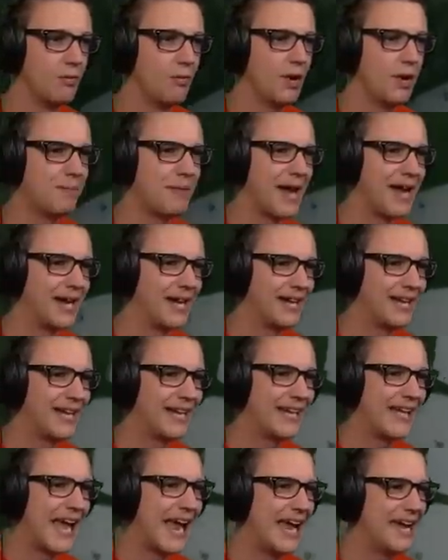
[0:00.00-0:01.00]
what am I,
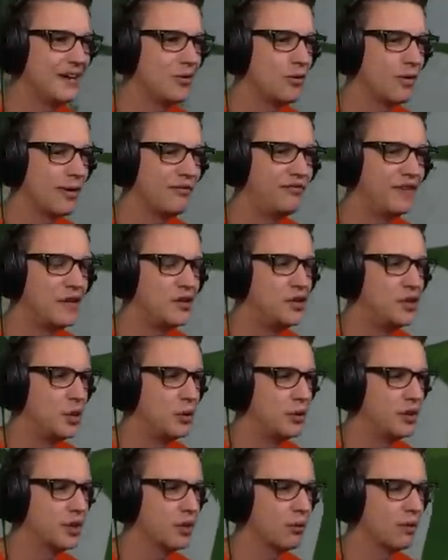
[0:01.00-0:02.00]
Ken Griffey
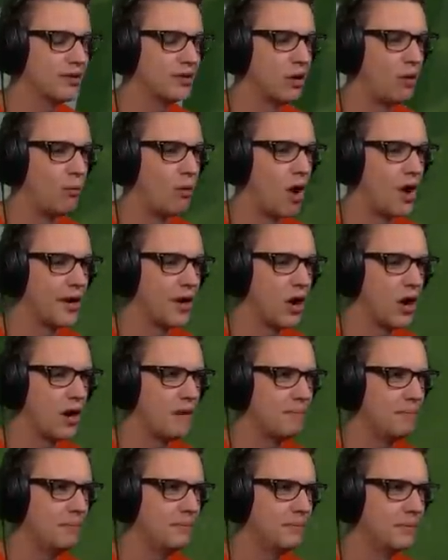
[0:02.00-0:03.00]
Jr. with the 1
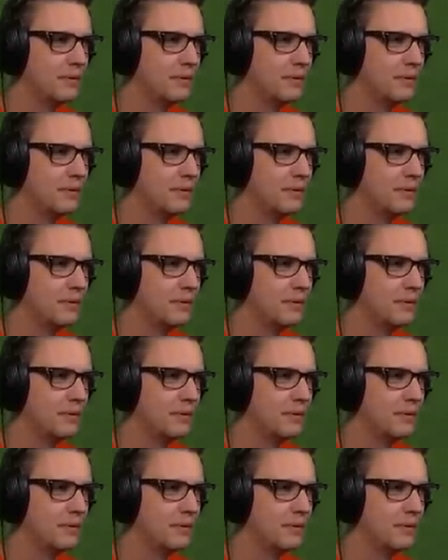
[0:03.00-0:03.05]
arm?